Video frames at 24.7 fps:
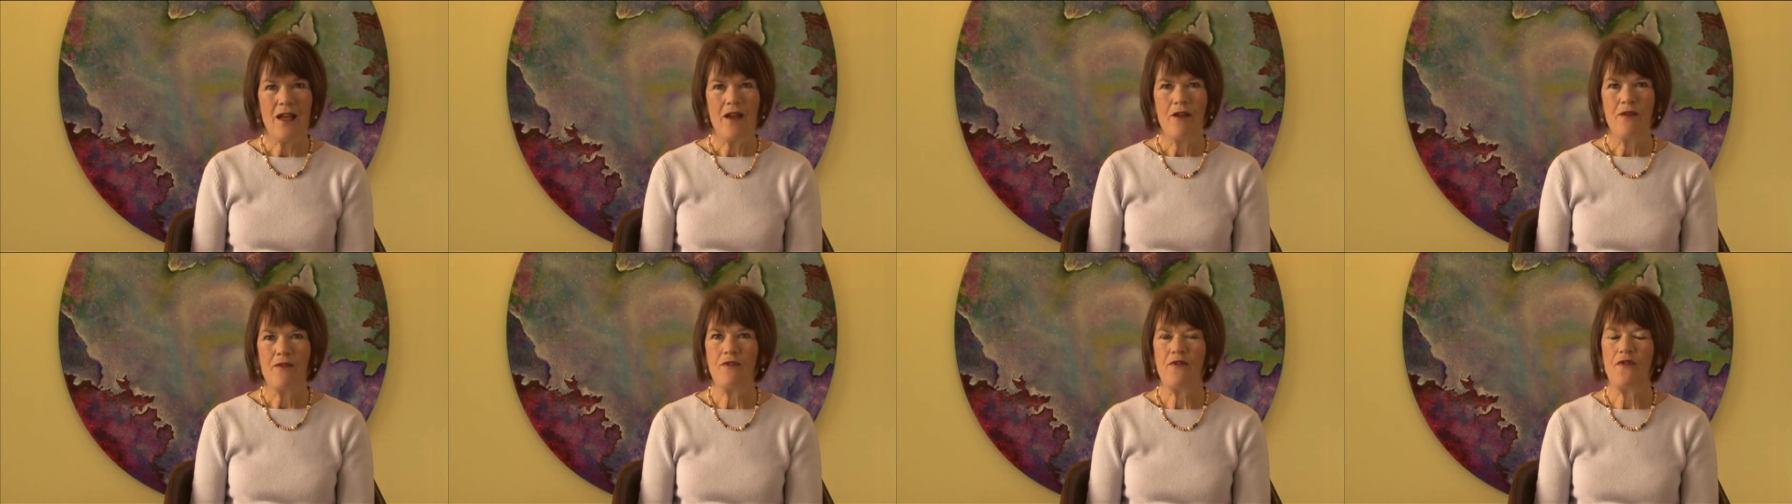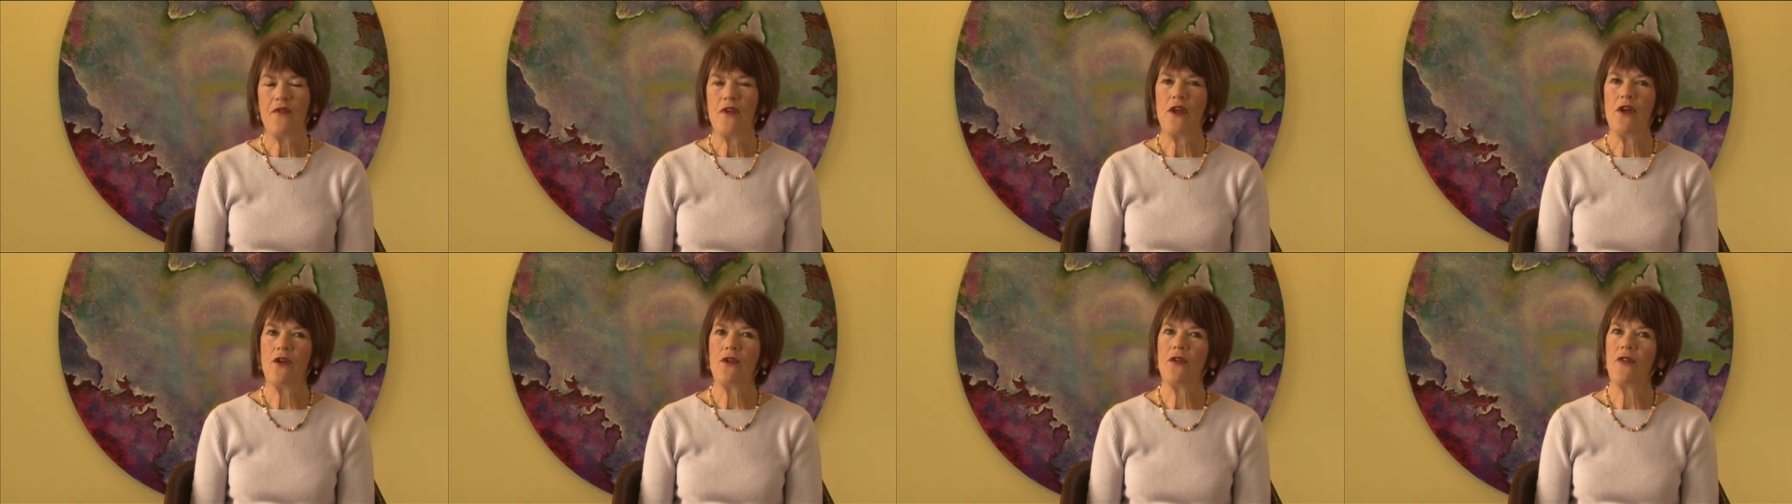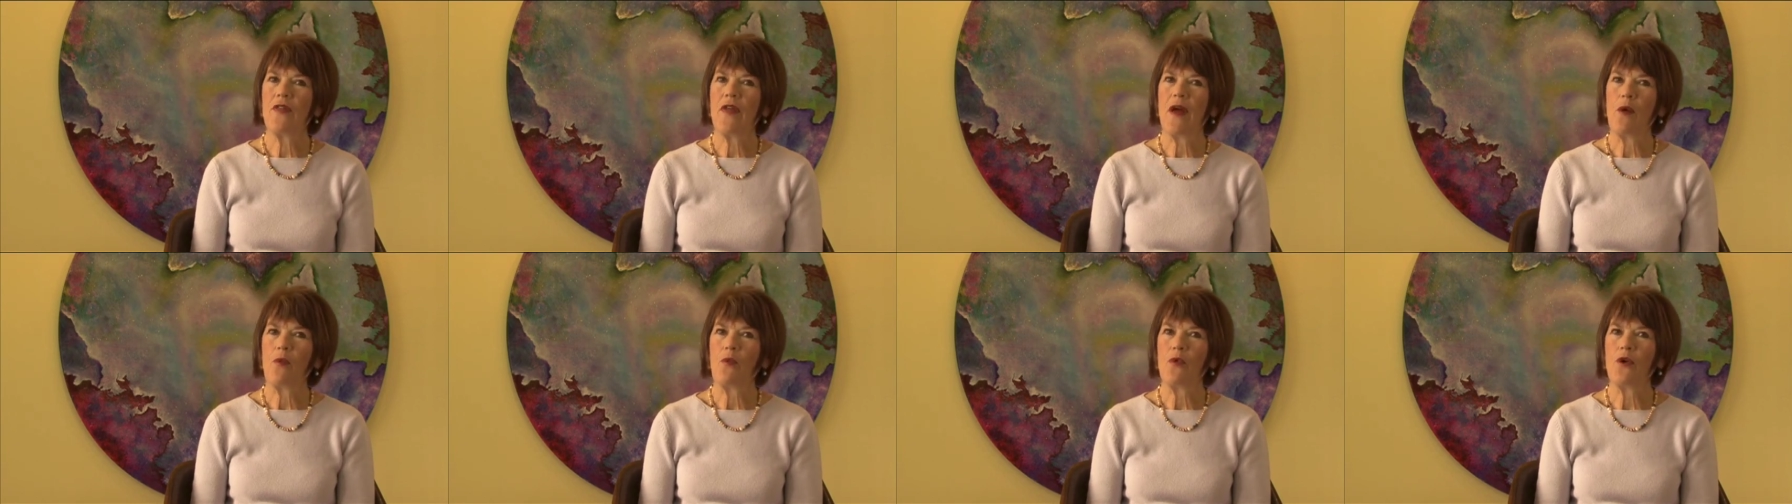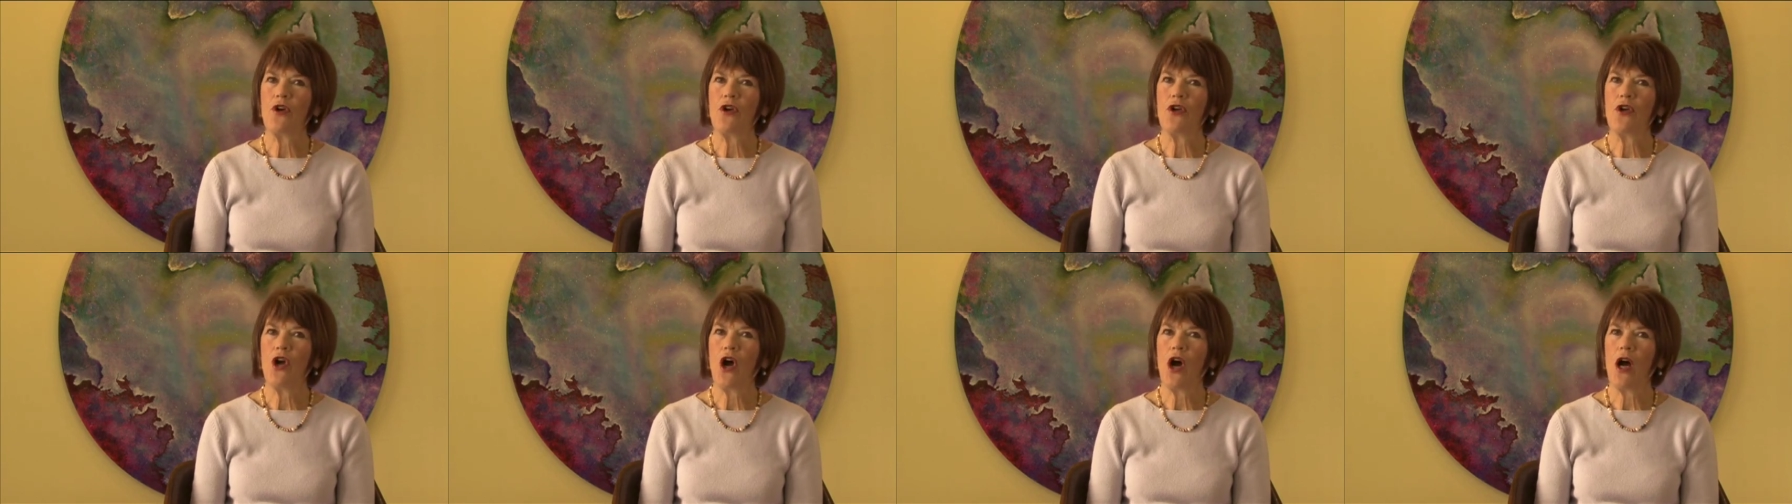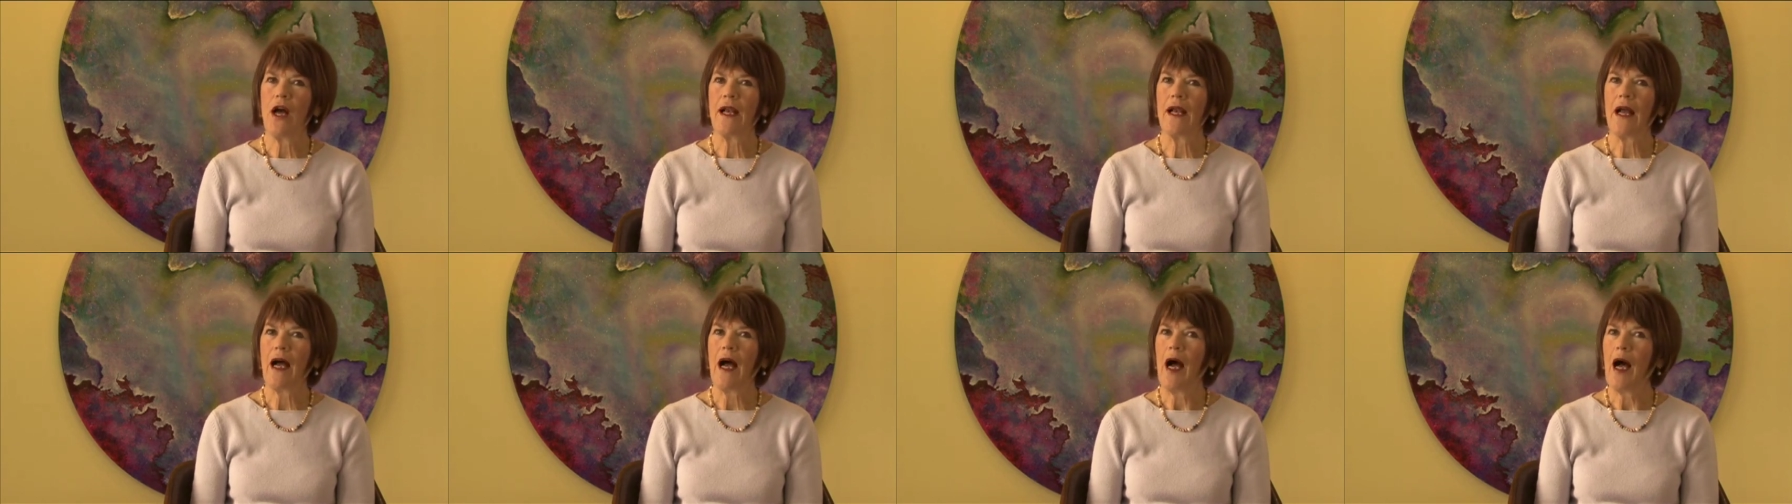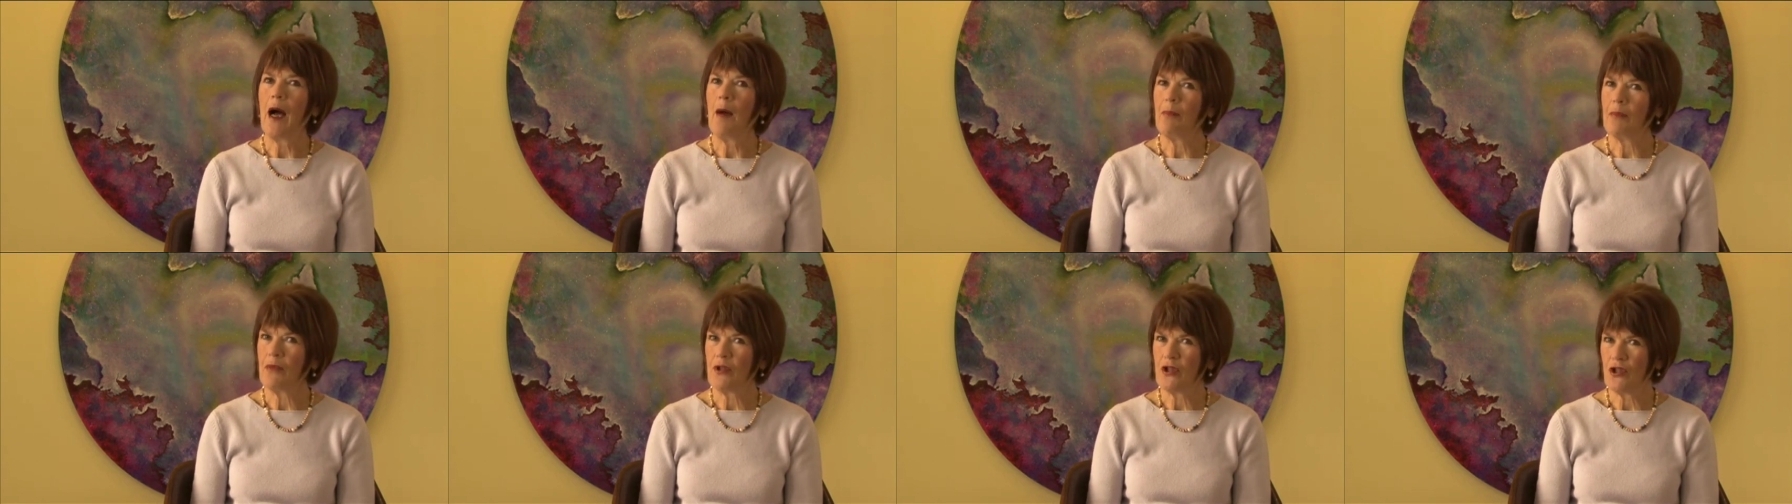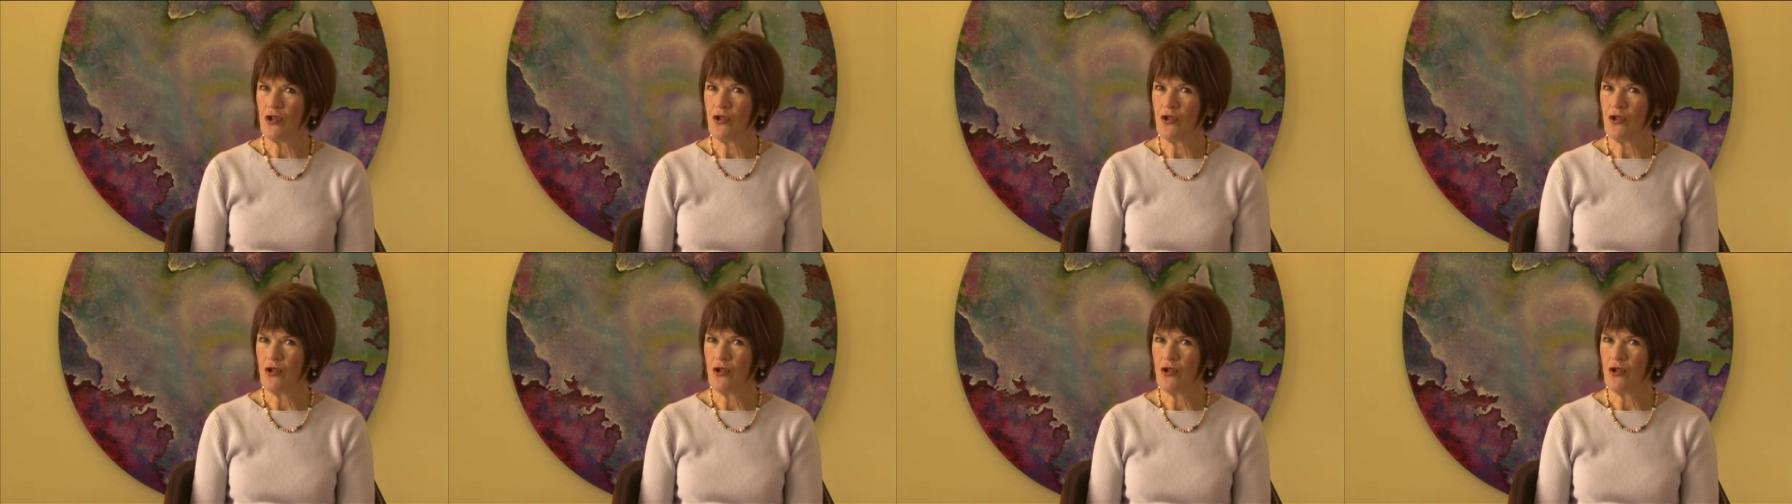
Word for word: fear that we're not up